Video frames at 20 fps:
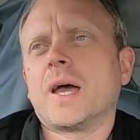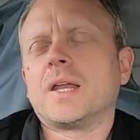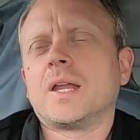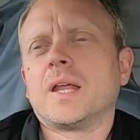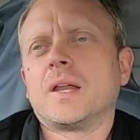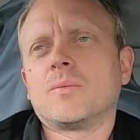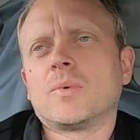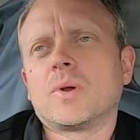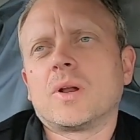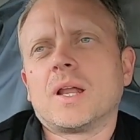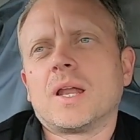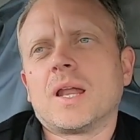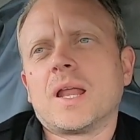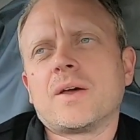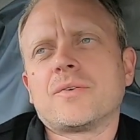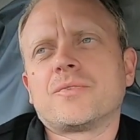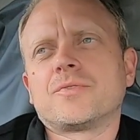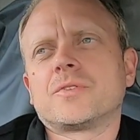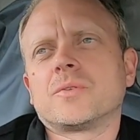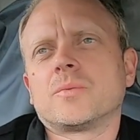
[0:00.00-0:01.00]
and then when I
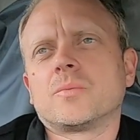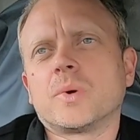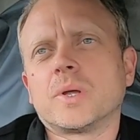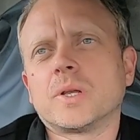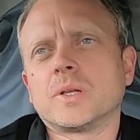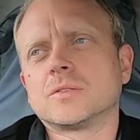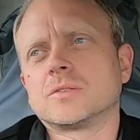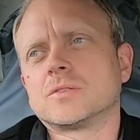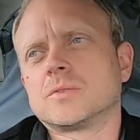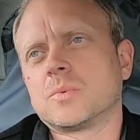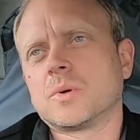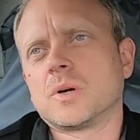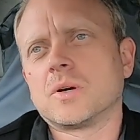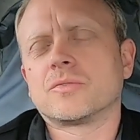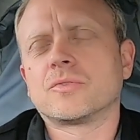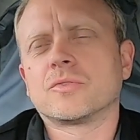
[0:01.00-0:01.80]
left and went to work